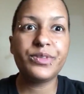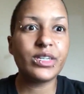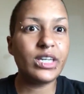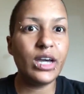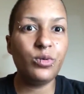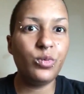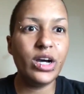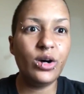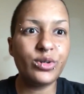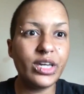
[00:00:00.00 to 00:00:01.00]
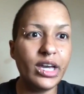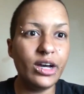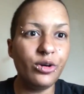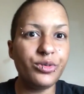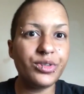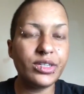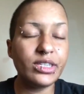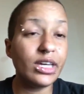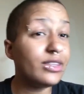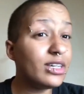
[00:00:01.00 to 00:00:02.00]
Get well, get healthy,
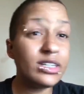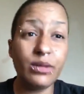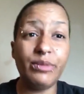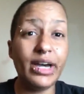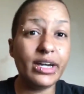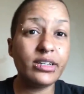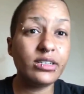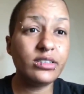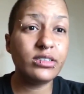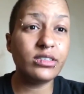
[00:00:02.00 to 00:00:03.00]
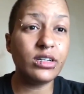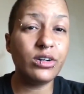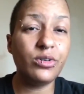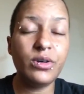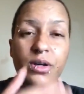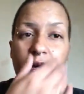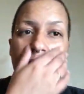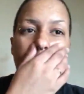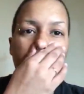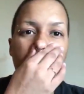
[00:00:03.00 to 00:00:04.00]
and then come back, you know.
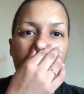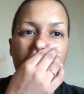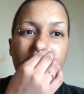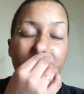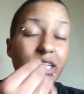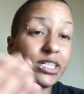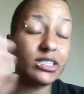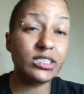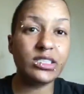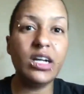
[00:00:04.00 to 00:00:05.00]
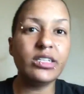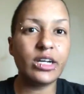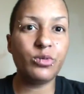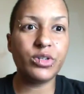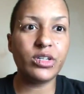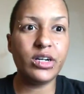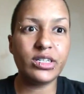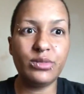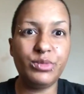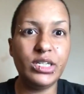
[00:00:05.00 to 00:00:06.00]
Because it's not like we're not
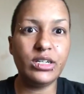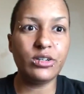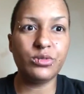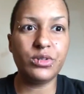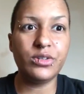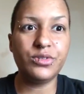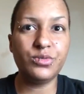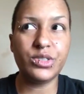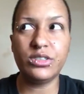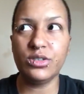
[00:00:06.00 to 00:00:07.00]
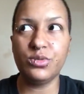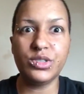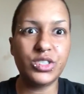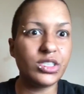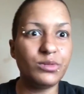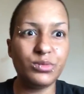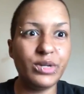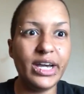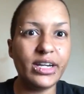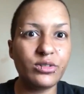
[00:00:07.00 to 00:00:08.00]
going to be here when she comes
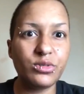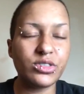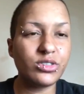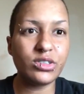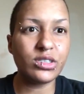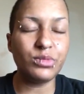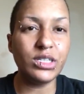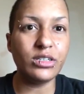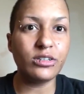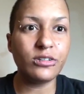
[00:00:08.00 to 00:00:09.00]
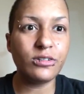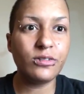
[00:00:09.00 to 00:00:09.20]
back. We're still going to be here.